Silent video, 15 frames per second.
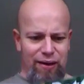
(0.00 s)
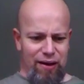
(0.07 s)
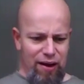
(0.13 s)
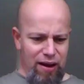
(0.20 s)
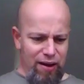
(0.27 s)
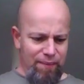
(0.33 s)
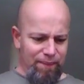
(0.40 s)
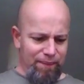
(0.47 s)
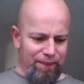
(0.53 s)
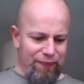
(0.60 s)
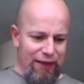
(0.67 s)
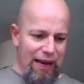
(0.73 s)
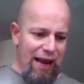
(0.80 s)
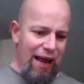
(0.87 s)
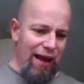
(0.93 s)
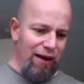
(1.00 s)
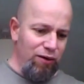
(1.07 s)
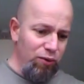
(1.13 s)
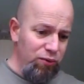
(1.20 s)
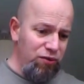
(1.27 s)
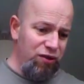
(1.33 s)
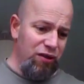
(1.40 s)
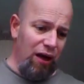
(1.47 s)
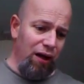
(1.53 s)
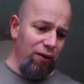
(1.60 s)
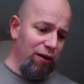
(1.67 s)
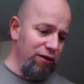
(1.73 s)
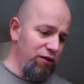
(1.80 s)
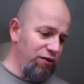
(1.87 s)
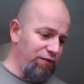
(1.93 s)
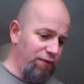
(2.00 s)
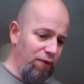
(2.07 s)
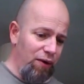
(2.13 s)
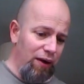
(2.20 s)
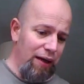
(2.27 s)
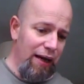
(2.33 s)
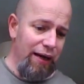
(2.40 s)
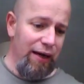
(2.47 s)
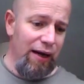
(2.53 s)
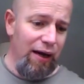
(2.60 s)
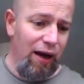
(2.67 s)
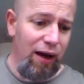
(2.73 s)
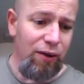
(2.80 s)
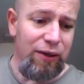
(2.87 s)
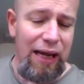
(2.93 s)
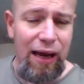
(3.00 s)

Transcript: And and also I just thought I'd let you know,